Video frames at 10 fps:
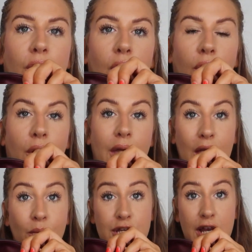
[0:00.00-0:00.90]
logo
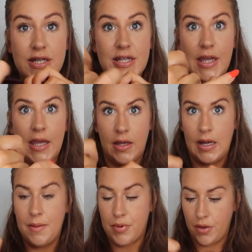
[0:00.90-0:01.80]
here which had a sticky
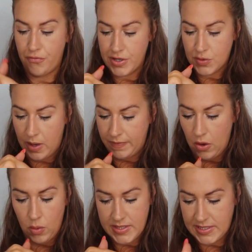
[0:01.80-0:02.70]
label over it as well.
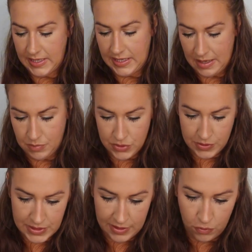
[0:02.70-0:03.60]
They all had sticky labels
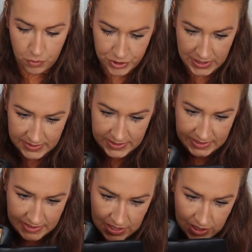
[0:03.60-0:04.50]
on, so they're all
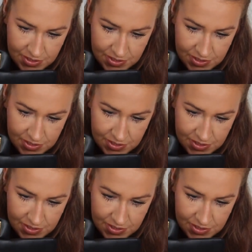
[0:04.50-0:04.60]
protected.